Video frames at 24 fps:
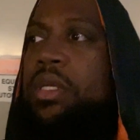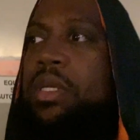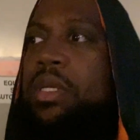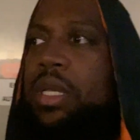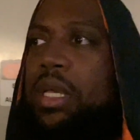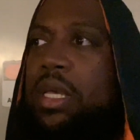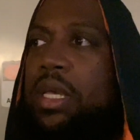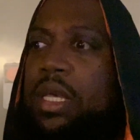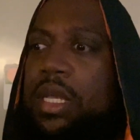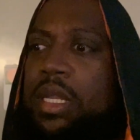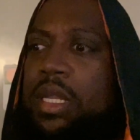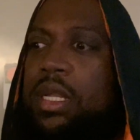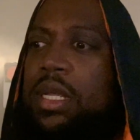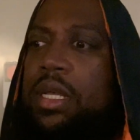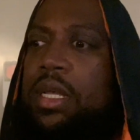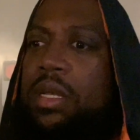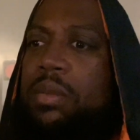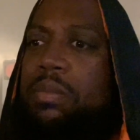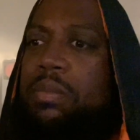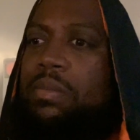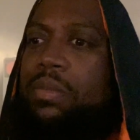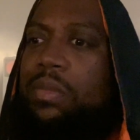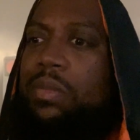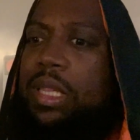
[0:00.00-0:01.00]

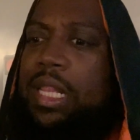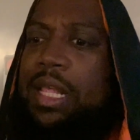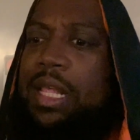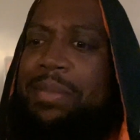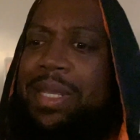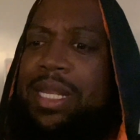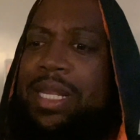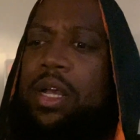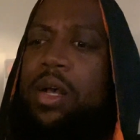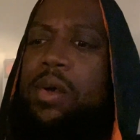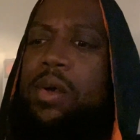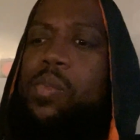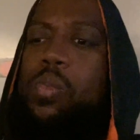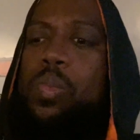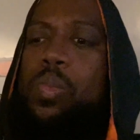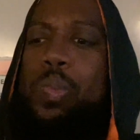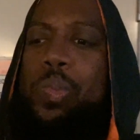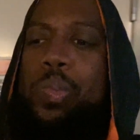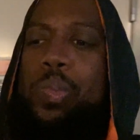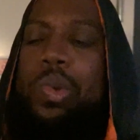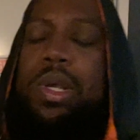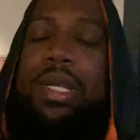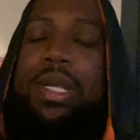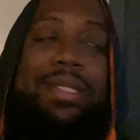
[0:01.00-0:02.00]
And let me know,
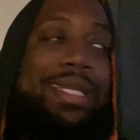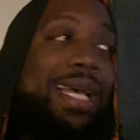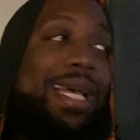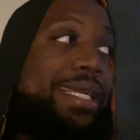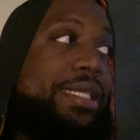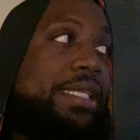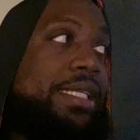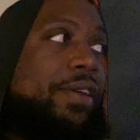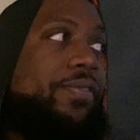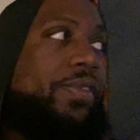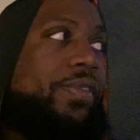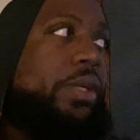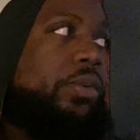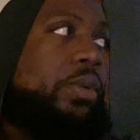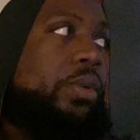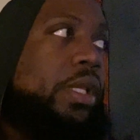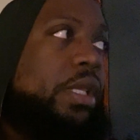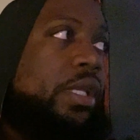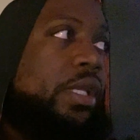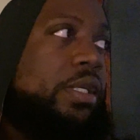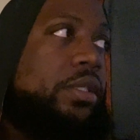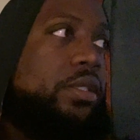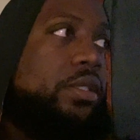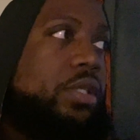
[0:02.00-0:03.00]
because I definitely want to
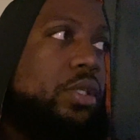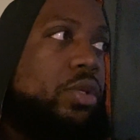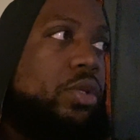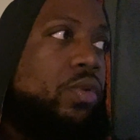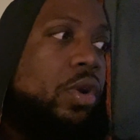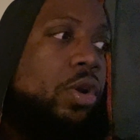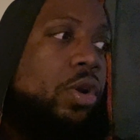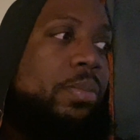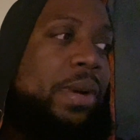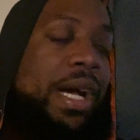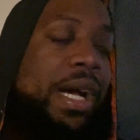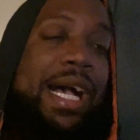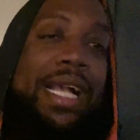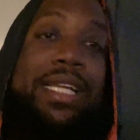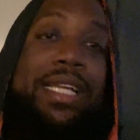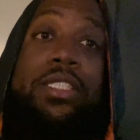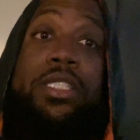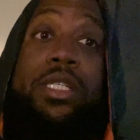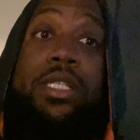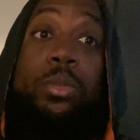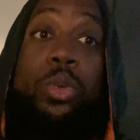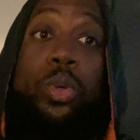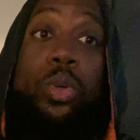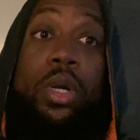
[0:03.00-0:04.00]
look to grow my
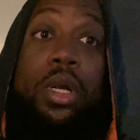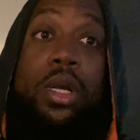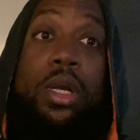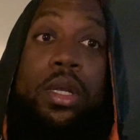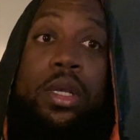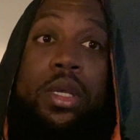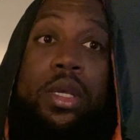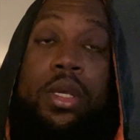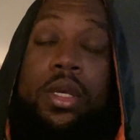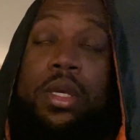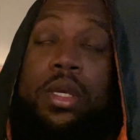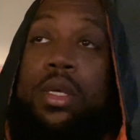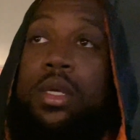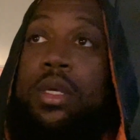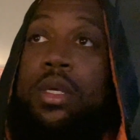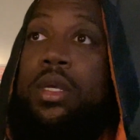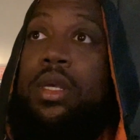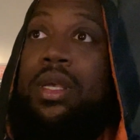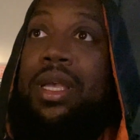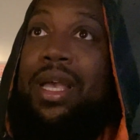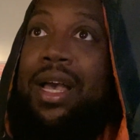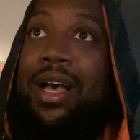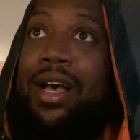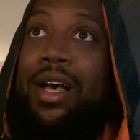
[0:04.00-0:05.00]
IG more.
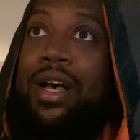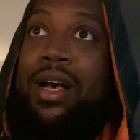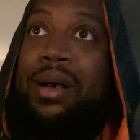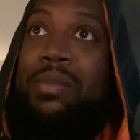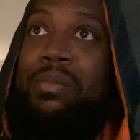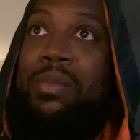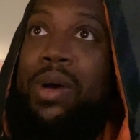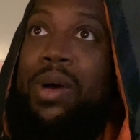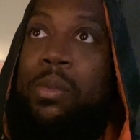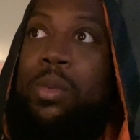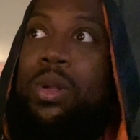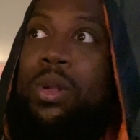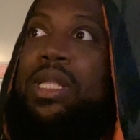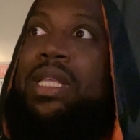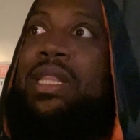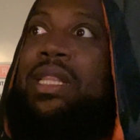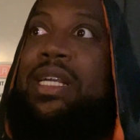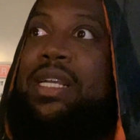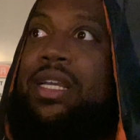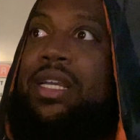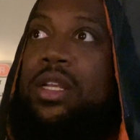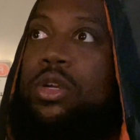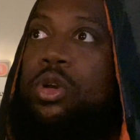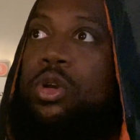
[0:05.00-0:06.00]
I'm only
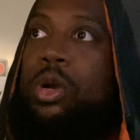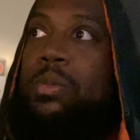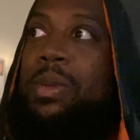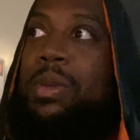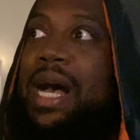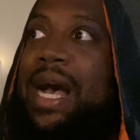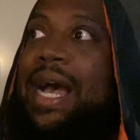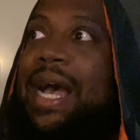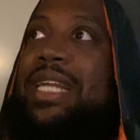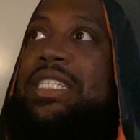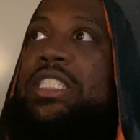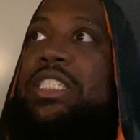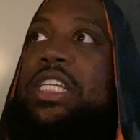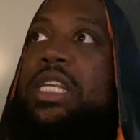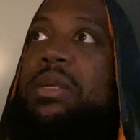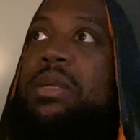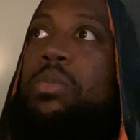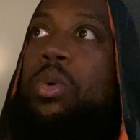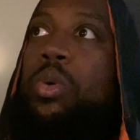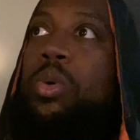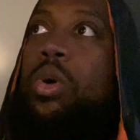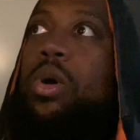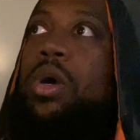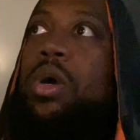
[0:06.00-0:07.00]
looking to grow my IG
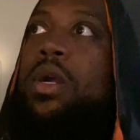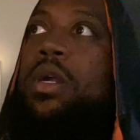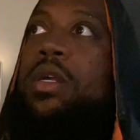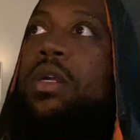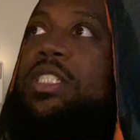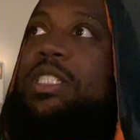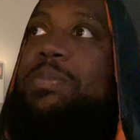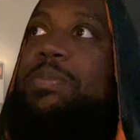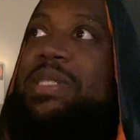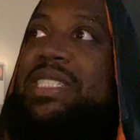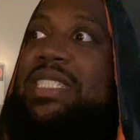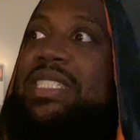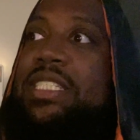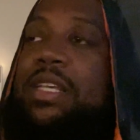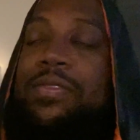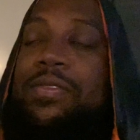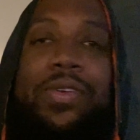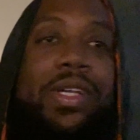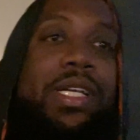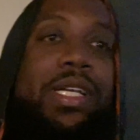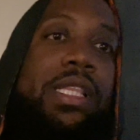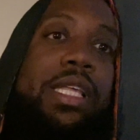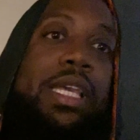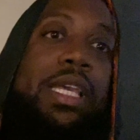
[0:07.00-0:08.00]
more
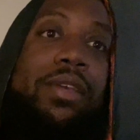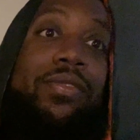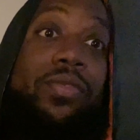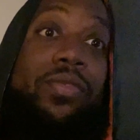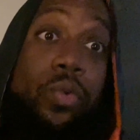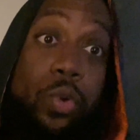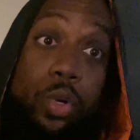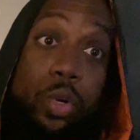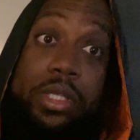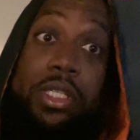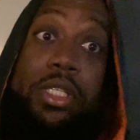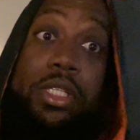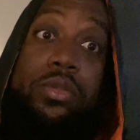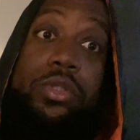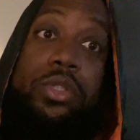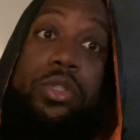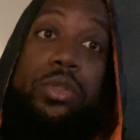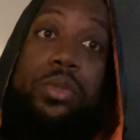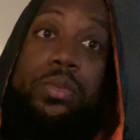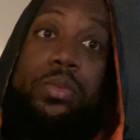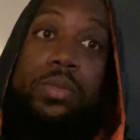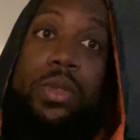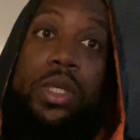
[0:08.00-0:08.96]
specifically for the YouTube.